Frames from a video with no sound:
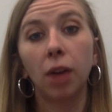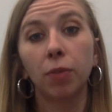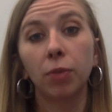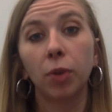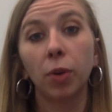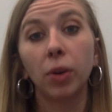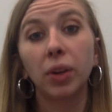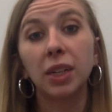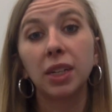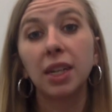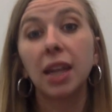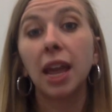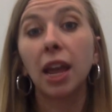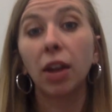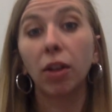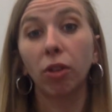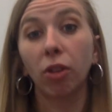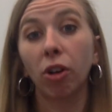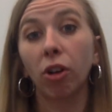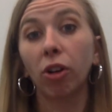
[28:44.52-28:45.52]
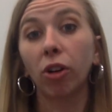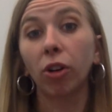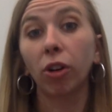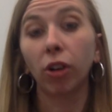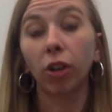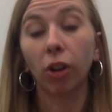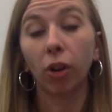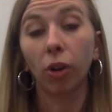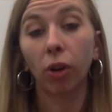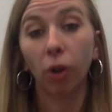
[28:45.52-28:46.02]
going to take
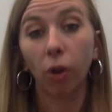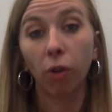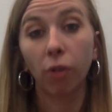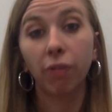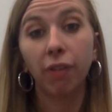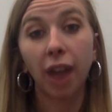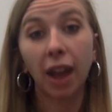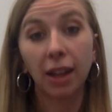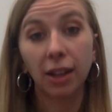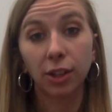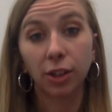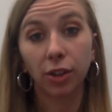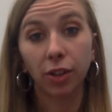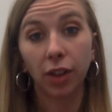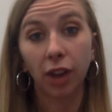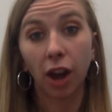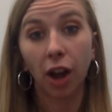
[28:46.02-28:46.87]
longer or go faster than